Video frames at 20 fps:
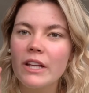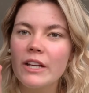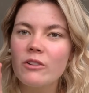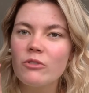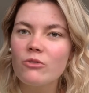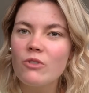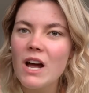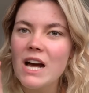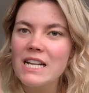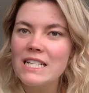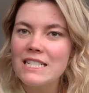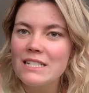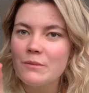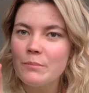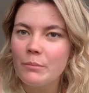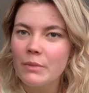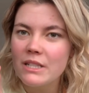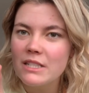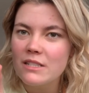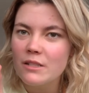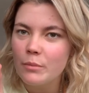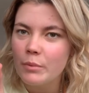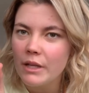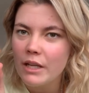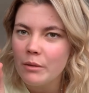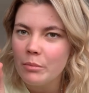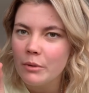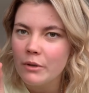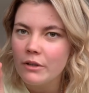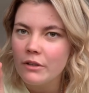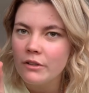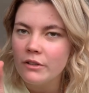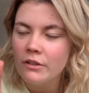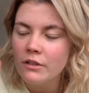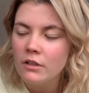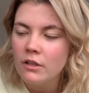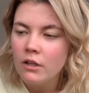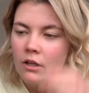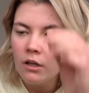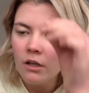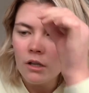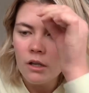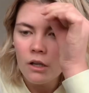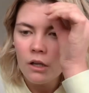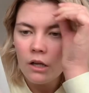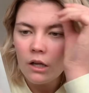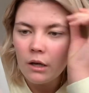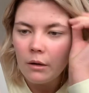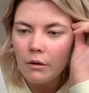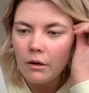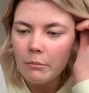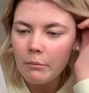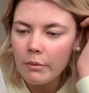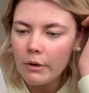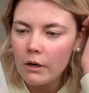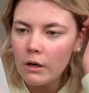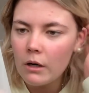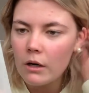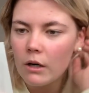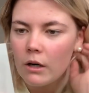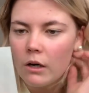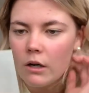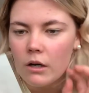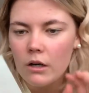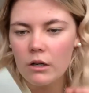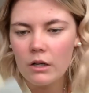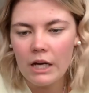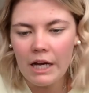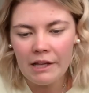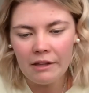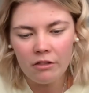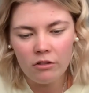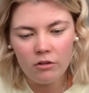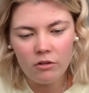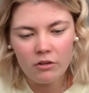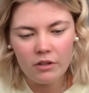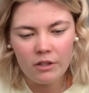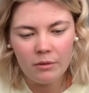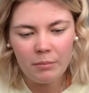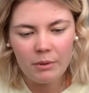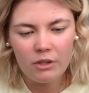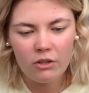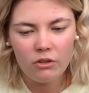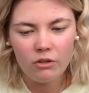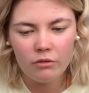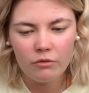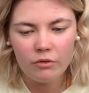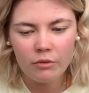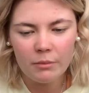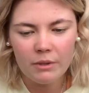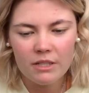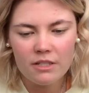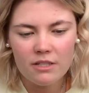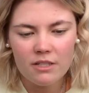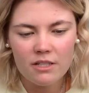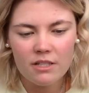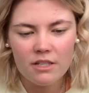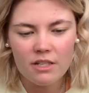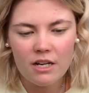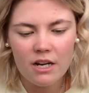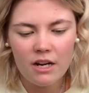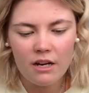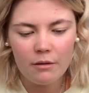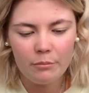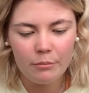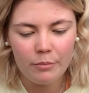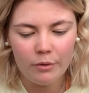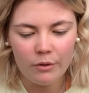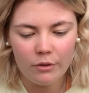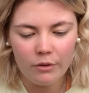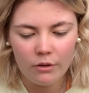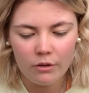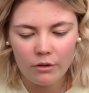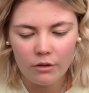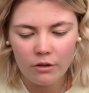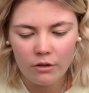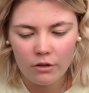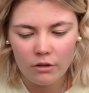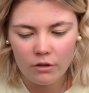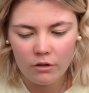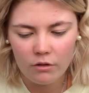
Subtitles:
random bits of paper, but I thought they'd be cute for my scrapbook